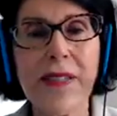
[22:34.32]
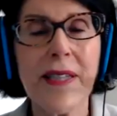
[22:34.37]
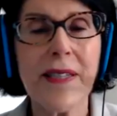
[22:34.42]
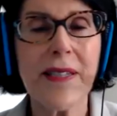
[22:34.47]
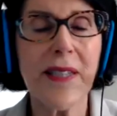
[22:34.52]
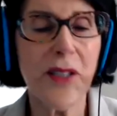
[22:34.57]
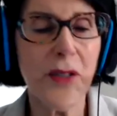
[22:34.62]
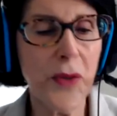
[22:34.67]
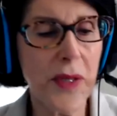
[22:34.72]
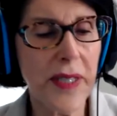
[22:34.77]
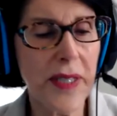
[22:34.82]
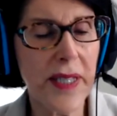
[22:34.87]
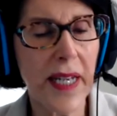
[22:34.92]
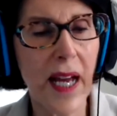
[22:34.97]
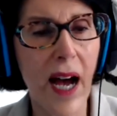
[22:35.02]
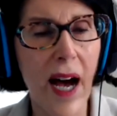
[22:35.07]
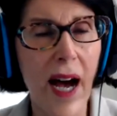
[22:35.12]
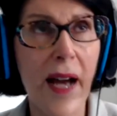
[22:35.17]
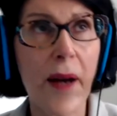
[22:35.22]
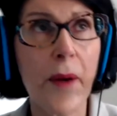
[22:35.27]
is interesting.
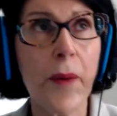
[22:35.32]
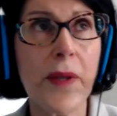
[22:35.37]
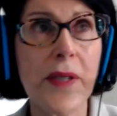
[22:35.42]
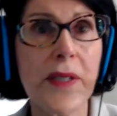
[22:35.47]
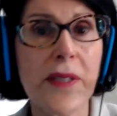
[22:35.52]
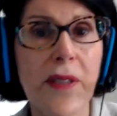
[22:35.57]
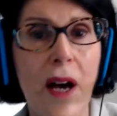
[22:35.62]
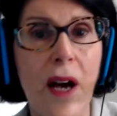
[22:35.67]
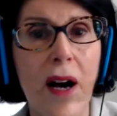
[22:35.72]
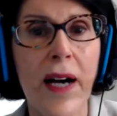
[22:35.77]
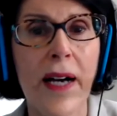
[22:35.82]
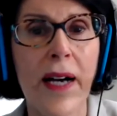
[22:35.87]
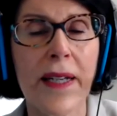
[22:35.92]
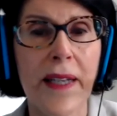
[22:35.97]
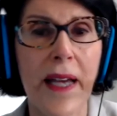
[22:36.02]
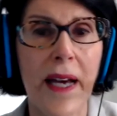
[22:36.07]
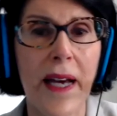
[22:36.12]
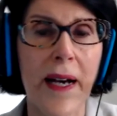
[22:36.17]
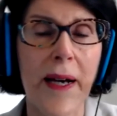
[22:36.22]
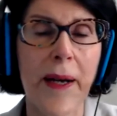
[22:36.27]
I was on
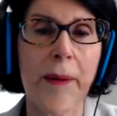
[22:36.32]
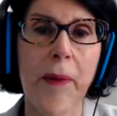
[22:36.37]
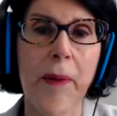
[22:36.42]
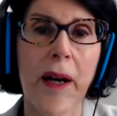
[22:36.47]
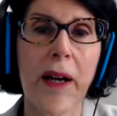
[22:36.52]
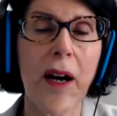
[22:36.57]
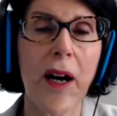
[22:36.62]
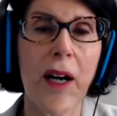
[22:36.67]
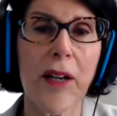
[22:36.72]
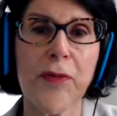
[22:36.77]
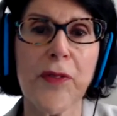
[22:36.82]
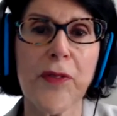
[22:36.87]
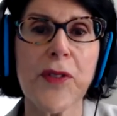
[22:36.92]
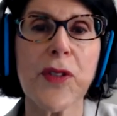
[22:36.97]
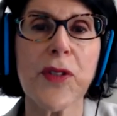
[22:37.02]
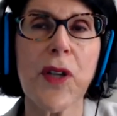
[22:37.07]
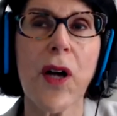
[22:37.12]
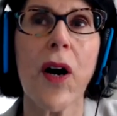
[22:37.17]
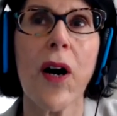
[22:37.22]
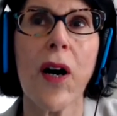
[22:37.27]
a
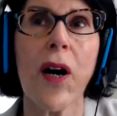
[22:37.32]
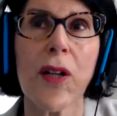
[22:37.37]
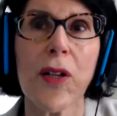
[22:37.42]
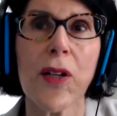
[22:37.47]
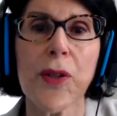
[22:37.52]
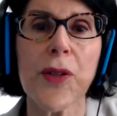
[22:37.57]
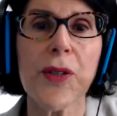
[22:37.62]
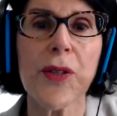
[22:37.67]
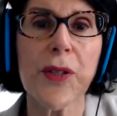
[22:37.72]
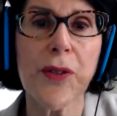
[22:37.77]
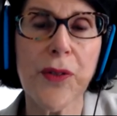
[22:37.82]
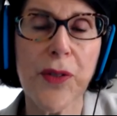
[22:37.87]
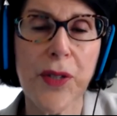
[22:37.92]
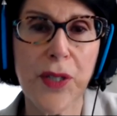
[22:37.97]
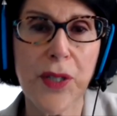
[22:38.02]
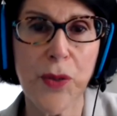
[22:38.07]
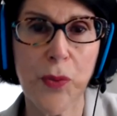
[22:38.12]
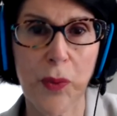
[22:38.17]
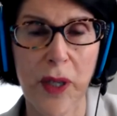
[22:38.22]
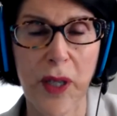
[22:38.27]
conference call earlier
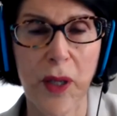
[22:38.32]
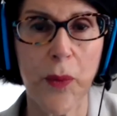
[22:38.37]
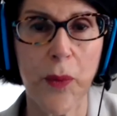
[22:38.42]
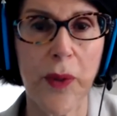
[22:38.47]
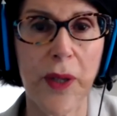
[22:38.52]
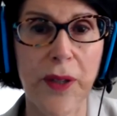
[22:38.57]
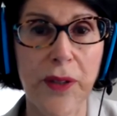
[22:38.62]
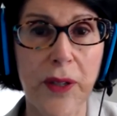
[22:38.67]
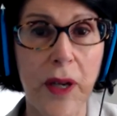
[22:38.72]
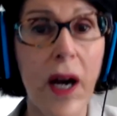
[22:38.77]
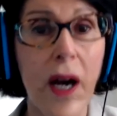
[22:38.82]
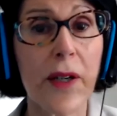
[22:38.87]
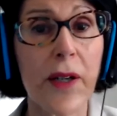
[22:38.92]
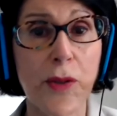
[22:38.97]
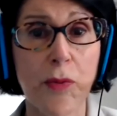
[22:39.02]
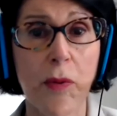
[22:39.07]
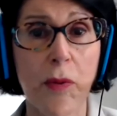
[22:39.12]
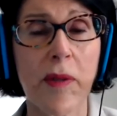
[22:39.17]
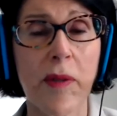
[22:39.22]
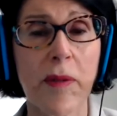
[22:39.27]
this week with
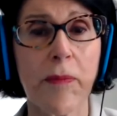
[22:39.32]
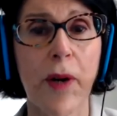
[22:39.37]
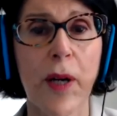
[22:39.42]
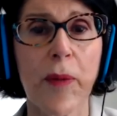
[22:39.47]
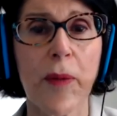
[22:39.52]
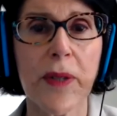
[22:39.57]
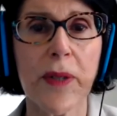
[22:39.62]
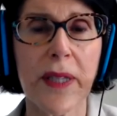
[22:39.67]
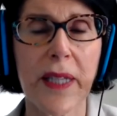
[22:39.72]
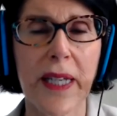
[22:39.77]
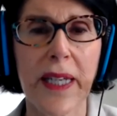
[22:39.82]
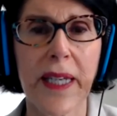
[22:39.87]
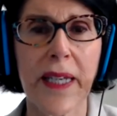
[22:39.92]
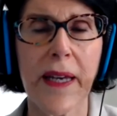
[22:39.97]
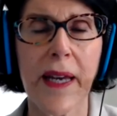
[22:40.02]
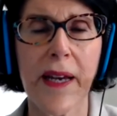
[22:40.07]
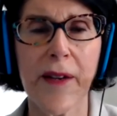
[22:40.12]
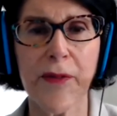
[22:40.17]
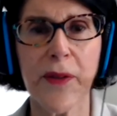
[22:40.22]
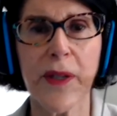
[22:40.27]
Congresswoman Barbara Lee.
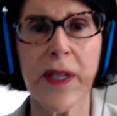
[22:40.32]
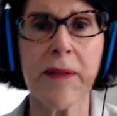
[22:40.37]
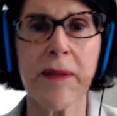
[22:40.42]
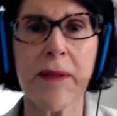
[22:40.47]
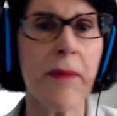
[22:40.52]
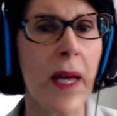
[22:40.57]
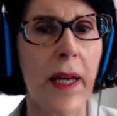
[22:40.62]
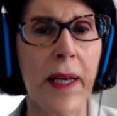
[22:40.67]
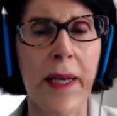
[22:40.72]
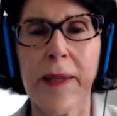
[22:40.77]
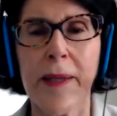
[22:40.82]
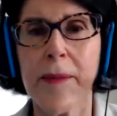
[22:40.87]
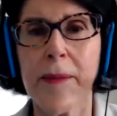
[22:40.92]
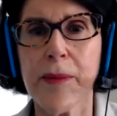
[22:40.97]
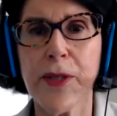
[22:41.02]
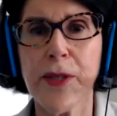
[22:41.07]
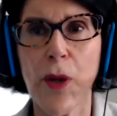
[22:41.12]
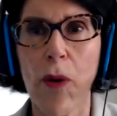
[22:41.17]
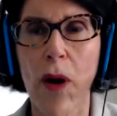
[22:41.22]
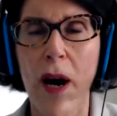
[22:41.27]
Every
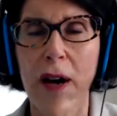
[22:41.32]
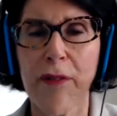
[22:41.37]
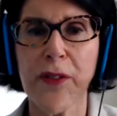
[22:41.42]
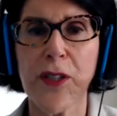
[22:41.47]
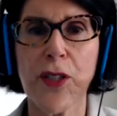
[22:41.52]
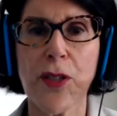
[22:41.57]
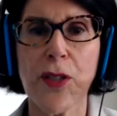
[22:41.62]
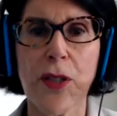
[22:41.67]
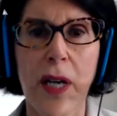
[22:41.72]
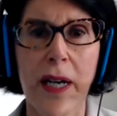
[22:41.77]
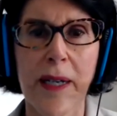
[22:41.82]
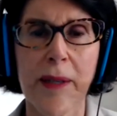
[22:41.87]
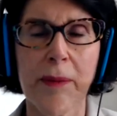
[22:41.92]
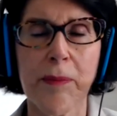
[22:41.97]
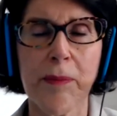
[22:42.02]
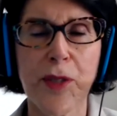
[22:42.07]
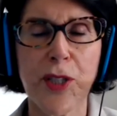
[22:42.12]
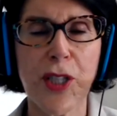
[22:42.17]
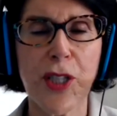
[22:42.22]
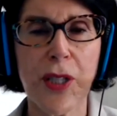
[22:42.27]
so often,
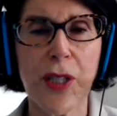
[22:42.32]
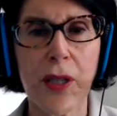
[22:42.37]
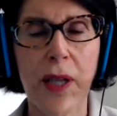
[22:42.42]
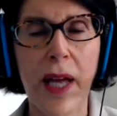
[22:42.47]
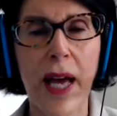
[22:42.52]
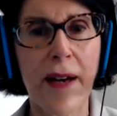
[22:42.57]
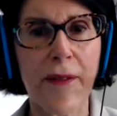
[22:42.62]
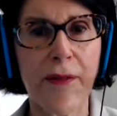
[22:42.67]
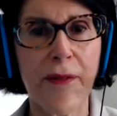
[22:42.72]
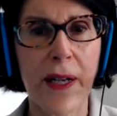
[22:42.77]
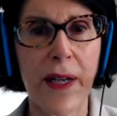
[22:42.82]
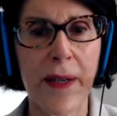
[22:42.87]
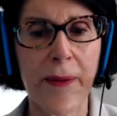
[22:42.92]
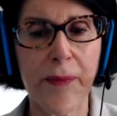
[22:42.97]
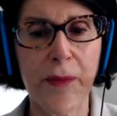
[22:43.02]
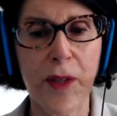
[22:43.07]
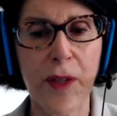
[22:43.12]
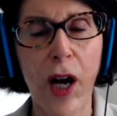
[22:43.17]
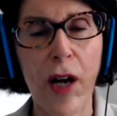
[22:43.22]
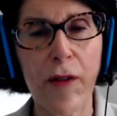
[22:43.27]
she'll have a
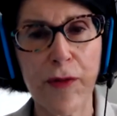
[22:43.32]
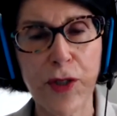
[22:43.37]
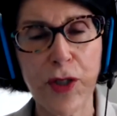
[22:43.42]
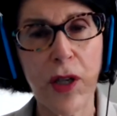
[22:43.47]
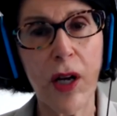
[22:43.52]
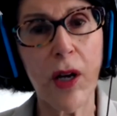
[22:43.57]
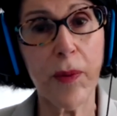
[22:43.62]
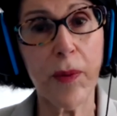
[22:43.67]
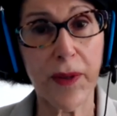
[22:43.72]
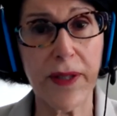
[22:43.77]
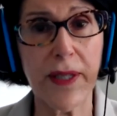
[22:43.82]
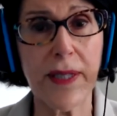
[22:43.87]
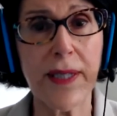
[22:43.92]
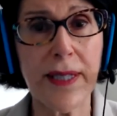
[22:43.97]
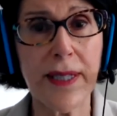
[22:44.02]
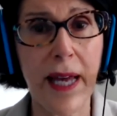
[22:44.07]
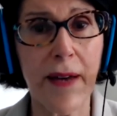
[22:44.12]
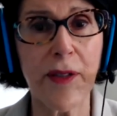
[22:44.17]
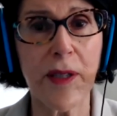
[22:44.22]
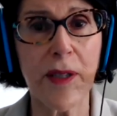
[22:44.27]
conference call with the
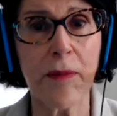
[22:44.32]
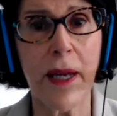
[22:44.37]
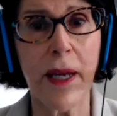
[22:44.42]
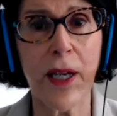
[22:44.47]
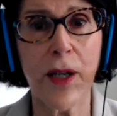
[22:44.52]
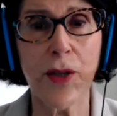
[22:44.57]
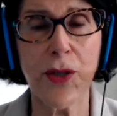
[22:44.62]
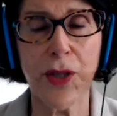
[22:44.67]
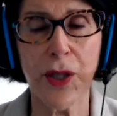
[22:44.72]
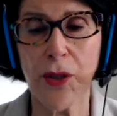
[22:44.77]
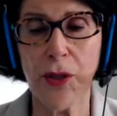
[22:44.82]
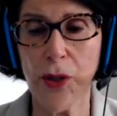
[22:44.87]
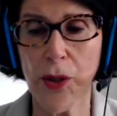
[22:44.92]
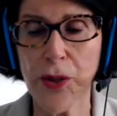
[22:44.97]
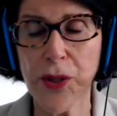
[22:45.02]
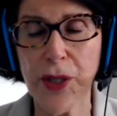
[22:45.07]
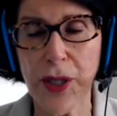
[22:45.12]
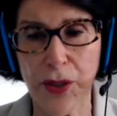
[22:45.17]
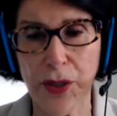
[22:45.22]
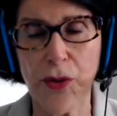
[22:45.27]
7 mayors in her
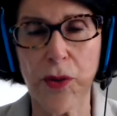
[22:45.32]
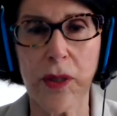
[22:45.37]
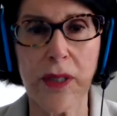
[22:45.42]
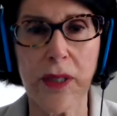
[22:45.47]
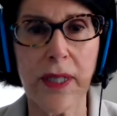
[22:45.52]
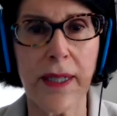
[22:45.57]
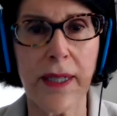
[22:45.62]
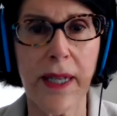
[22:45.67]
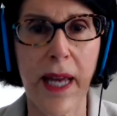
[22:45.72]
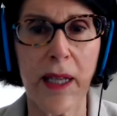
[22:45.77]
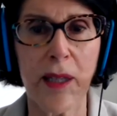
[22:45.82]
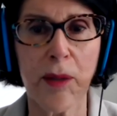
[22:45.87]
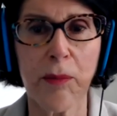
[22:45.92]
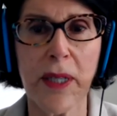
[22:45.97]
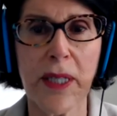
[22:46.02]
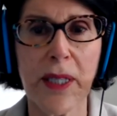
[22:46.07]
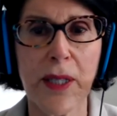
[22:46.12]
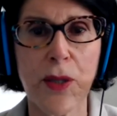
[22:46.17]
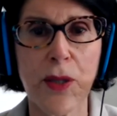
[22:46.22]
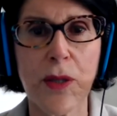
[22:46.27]
district and
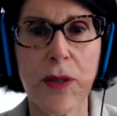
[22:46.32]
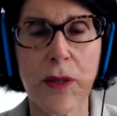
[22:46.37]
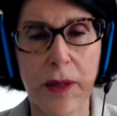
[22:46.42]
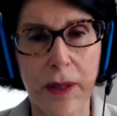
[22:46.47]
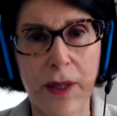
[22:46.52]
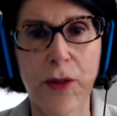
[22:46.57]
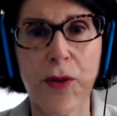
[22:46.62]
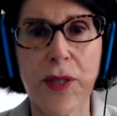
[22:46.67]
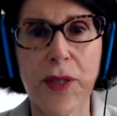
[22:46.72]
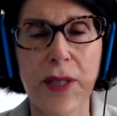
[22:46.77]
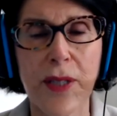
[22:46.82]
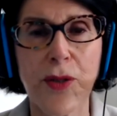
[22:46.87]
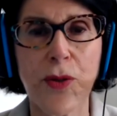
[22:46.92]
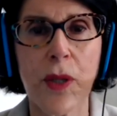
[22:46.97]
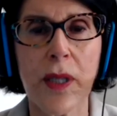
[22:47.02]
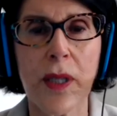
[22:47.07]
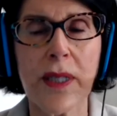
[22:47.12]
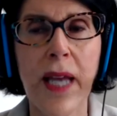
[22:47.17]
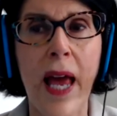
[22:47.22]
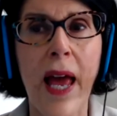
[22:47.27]
Alameda's in her
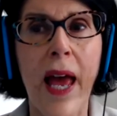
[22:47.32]
district.